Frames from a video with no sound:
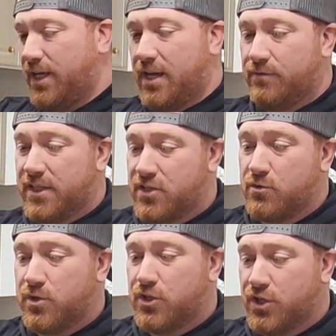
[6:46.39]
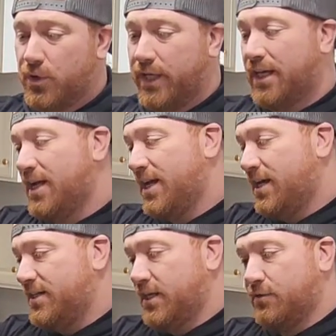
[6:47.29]
Again, if this is what you're doing,
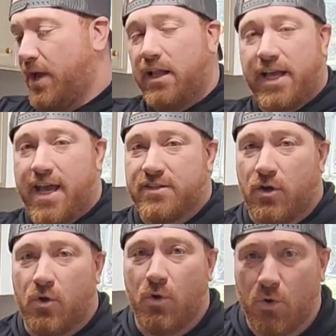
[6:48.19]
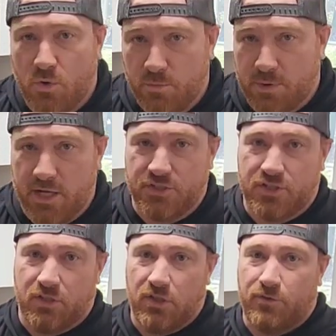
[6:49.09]
Deer Valley has a whole bunch
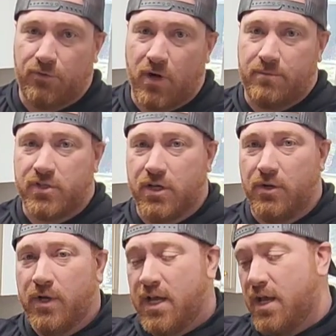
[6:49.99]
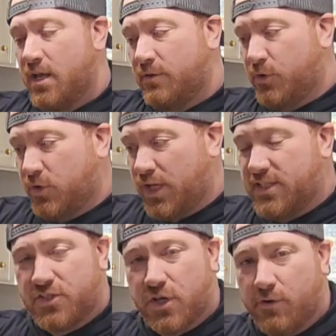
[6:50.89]
to look from. So if you click
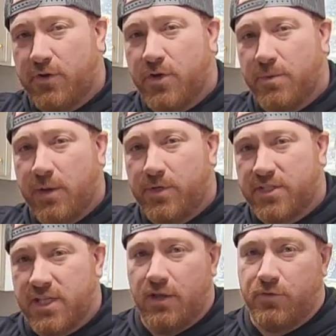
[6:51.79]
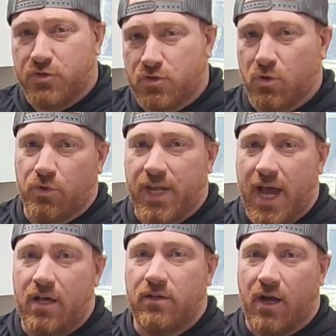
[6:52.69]
this over, you'll be able to see, if you scroll
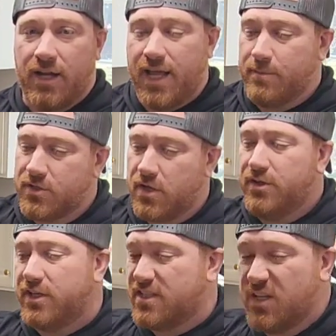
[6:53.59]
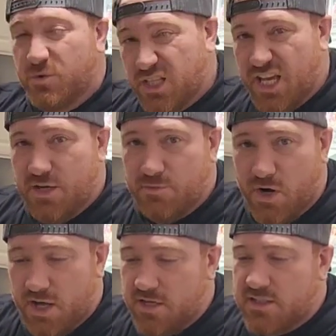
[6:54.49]
down on Amazon, you're going to see related
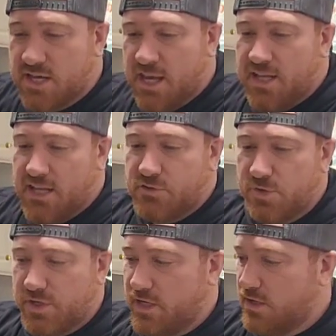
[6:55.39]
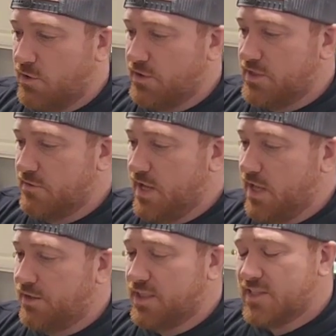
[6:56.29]
products. That's where you get in all the Deer
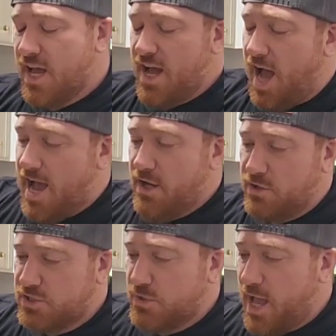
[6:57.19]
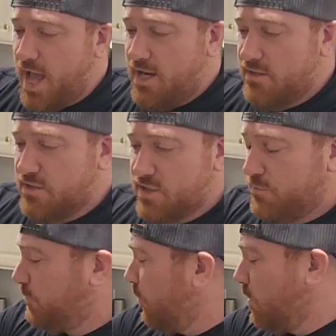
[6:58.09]
Valley things. I also added, there's a
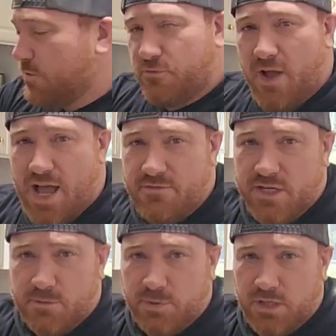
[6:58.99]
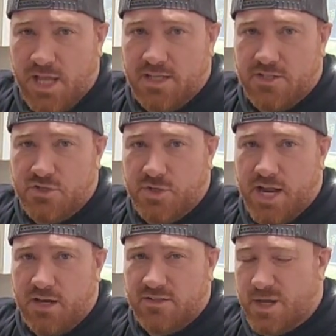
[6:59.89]
4 or 5 year plan that you could
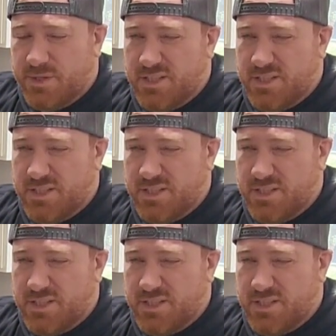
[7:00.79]
add on top.